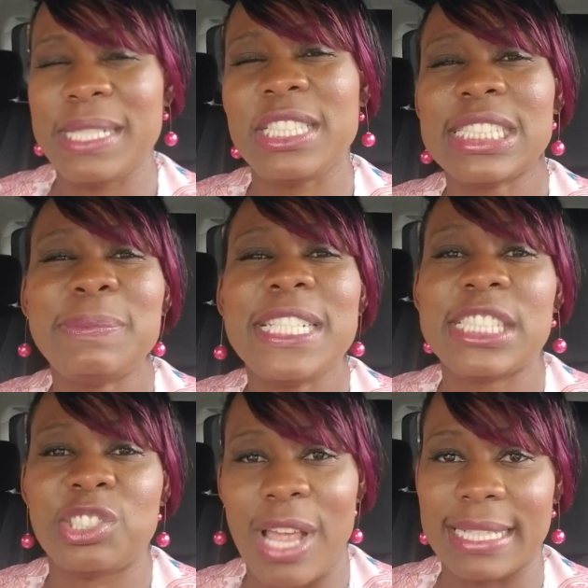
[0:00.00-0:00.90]
just being
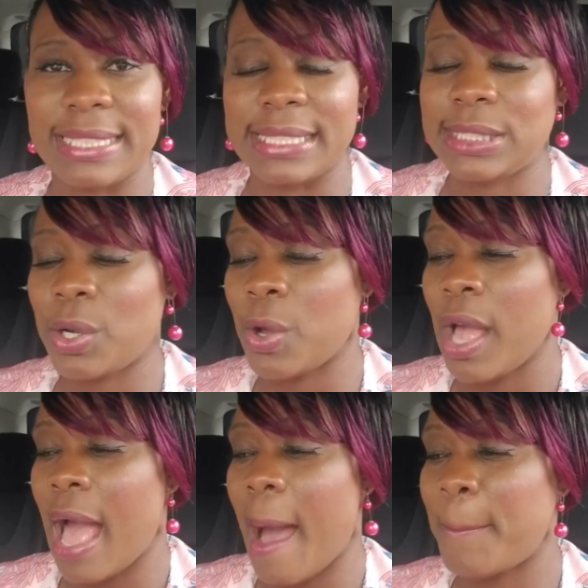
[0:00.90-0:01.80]
distracted so
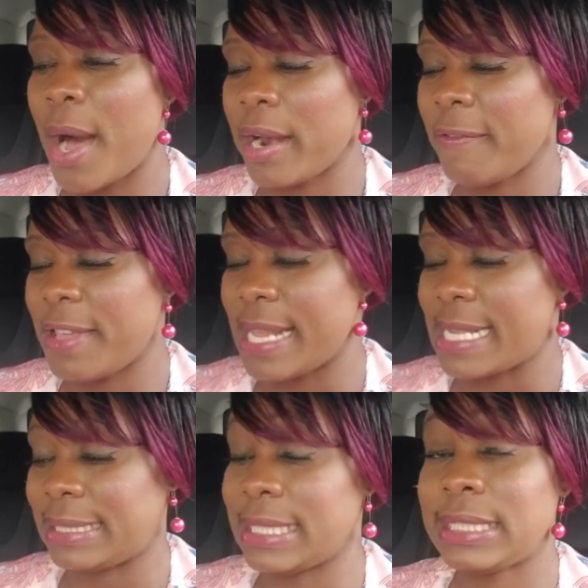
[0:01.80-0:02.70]
a part of it
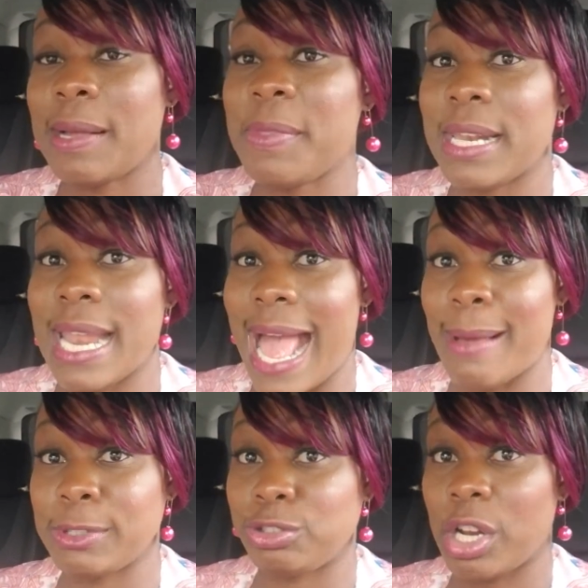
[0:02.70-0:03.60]
is and it's something that
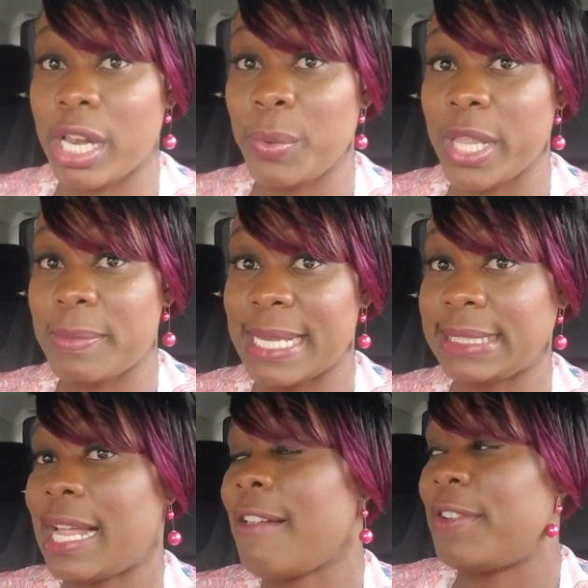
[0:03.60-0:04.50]
i'm struggling with
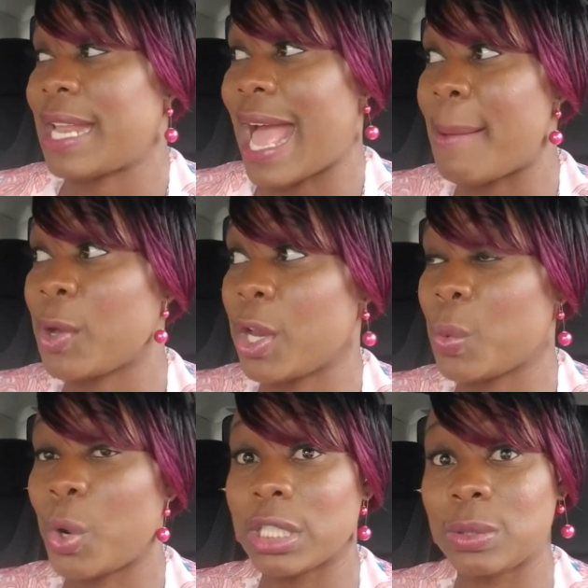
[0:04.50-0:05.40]
myself and i'm going to
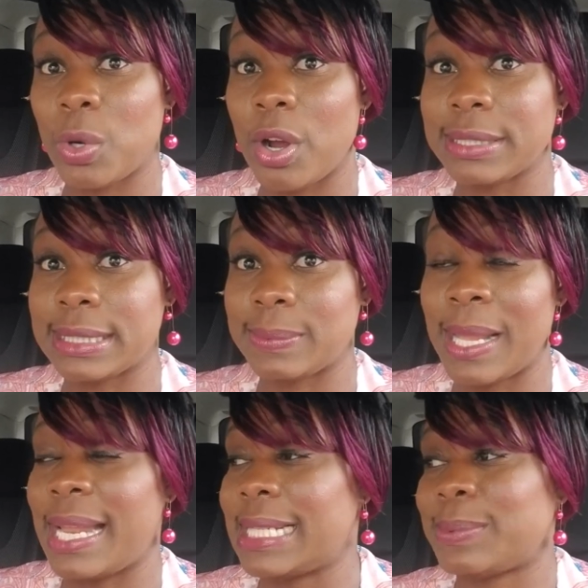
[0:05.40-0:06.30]
work towards as
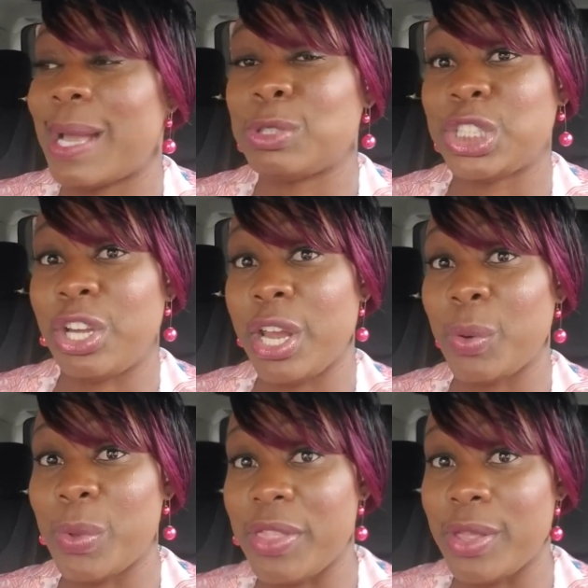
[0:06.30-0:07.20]
well and that's why i'm sharing
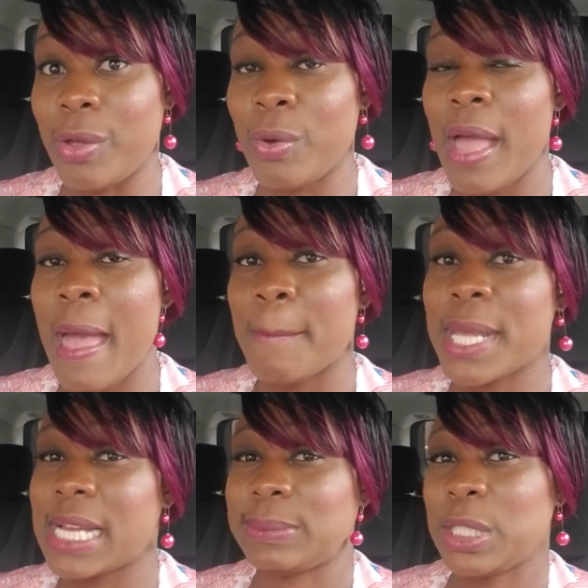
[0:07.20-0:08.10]
it with you
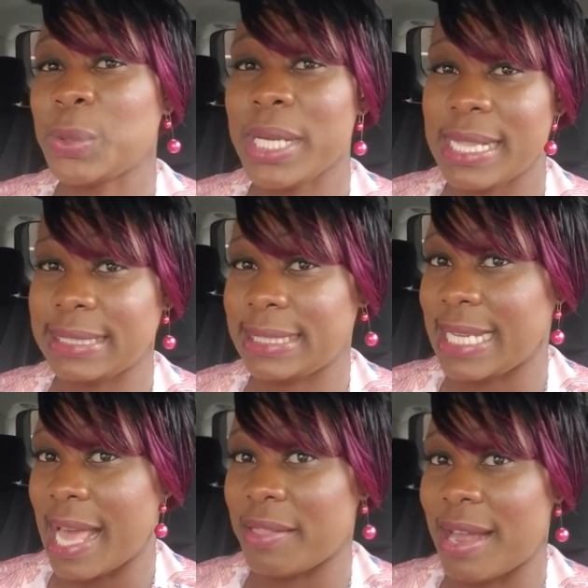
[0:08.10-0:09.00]
because we're doing this
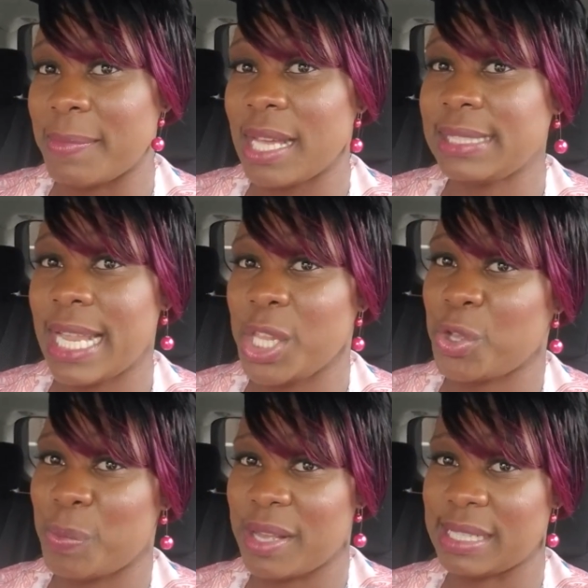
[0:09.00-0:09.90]
together i'm not telling
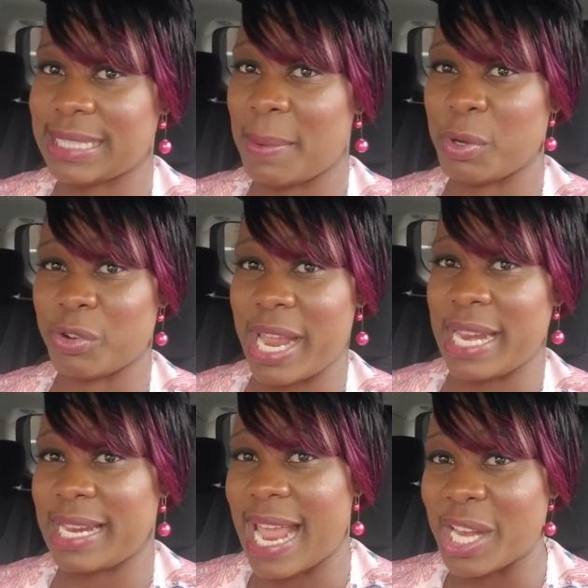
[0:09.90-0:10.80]
you because i'm great
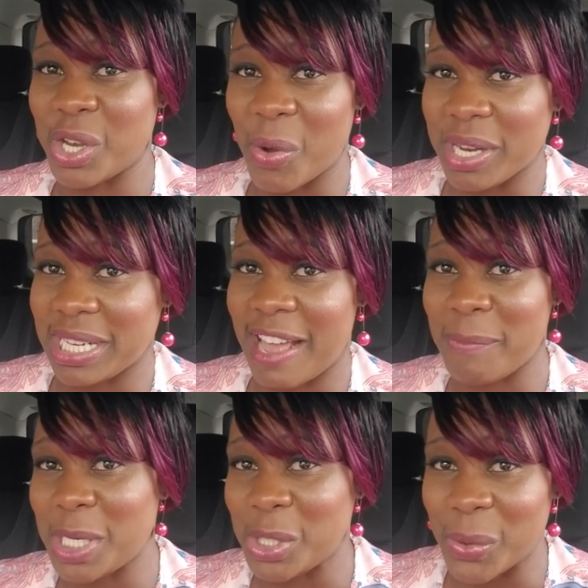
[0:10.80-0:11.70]
and i know it and i've
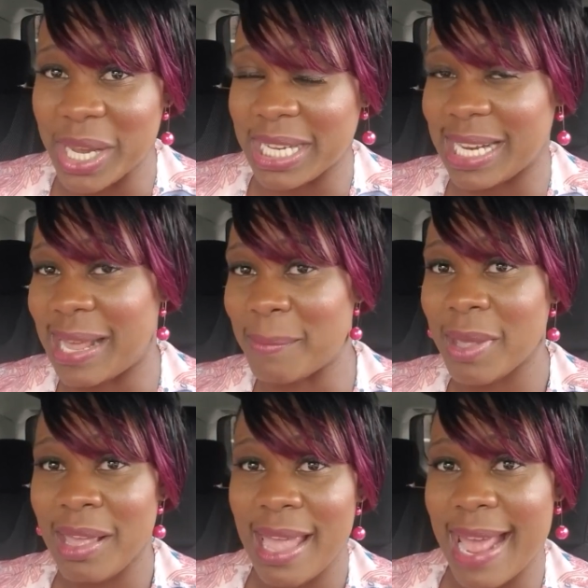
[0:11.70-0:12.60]
been doing it and i'm
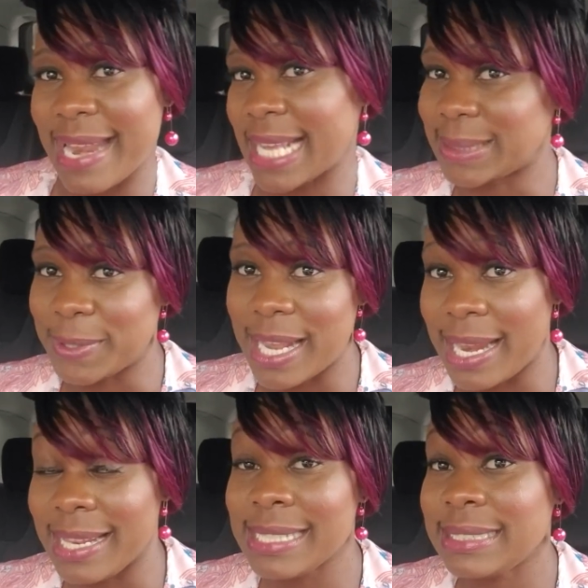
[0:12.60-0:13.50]
an expert at
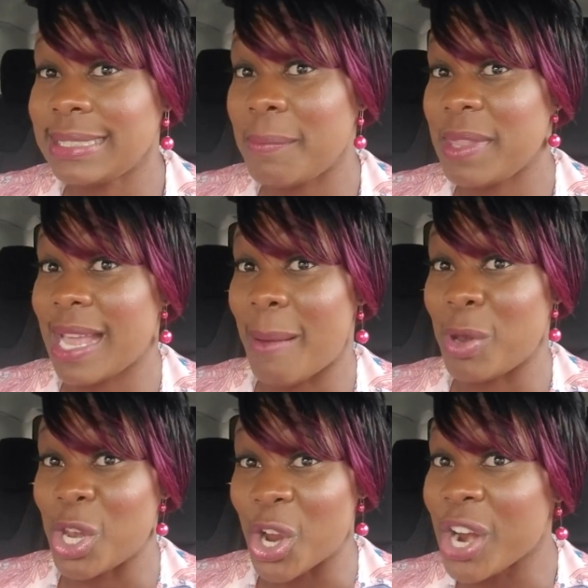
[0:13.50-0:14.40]
it this is something i'm
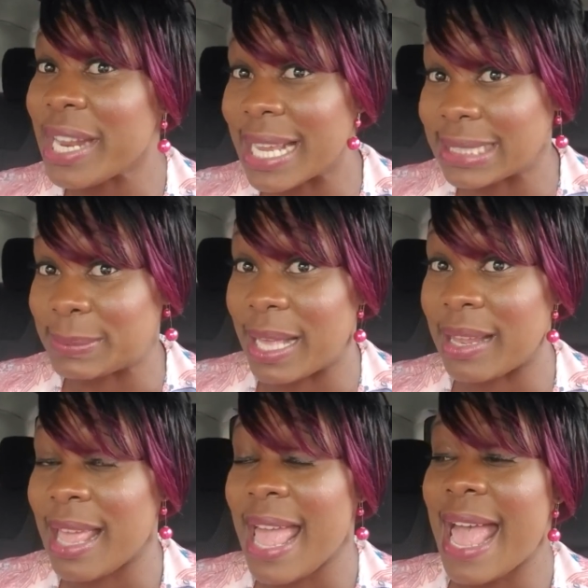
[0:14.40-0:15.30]
learning as well
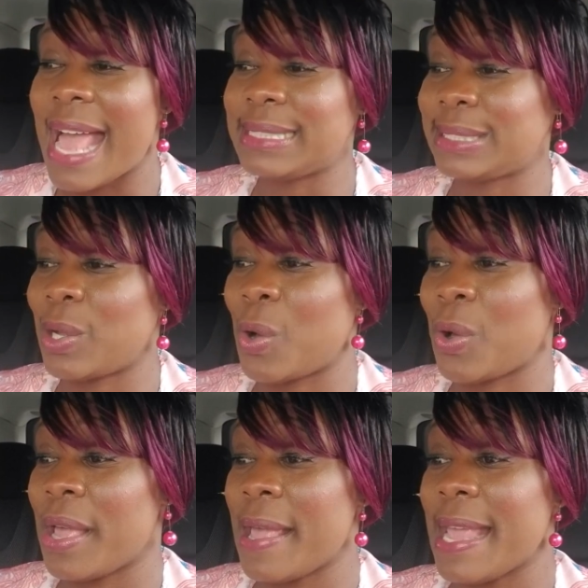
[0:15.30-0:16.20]
and so
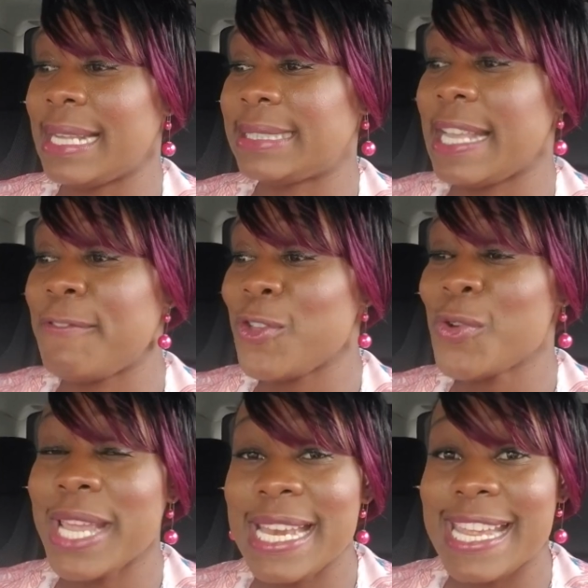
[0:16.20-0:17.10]
it's if you
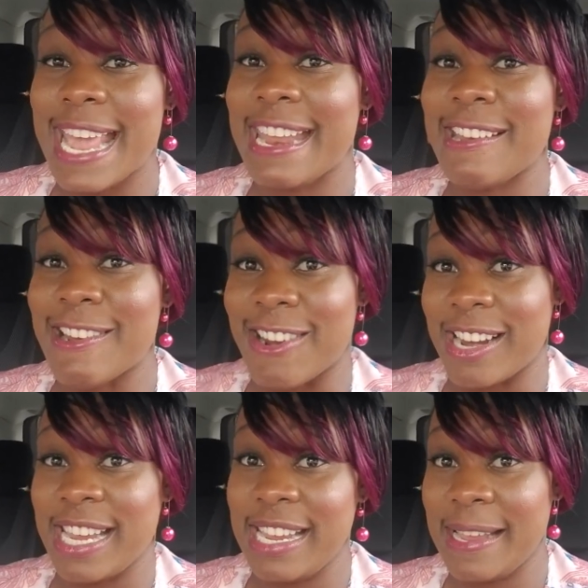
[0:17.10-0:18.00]
can get in
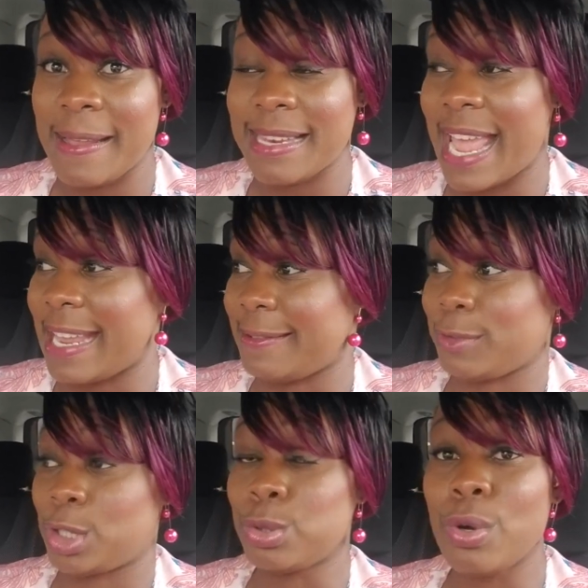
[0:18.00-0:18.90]
early like
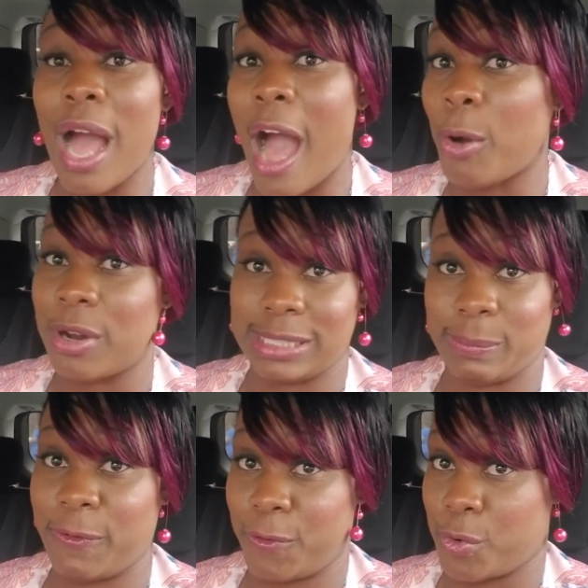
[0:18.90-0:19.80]
two hours
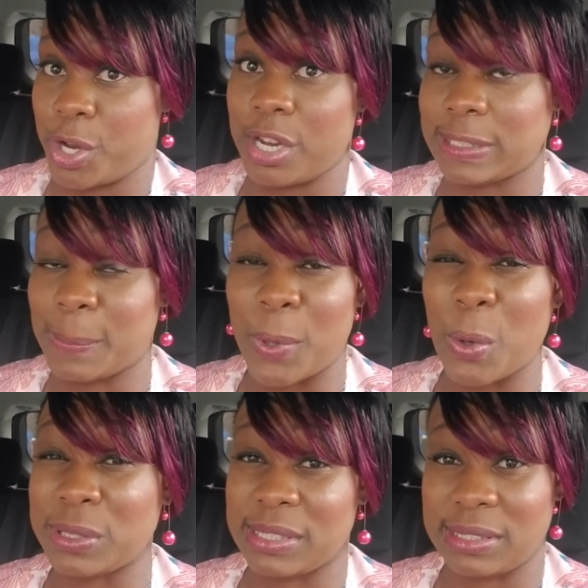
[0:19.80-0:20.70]
before you're
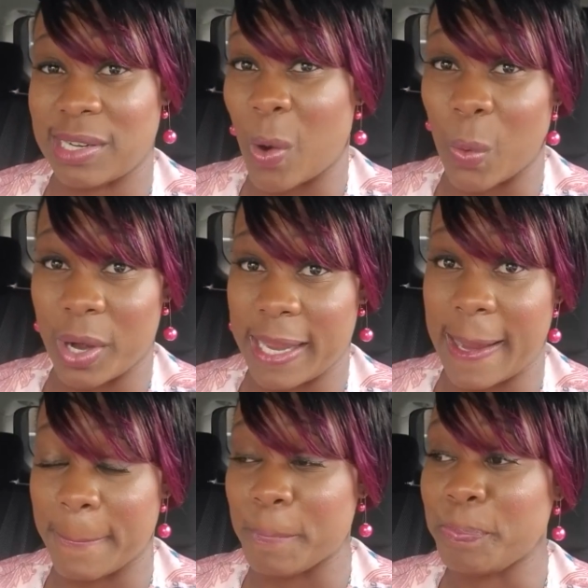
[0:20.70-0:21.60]
supposed to start working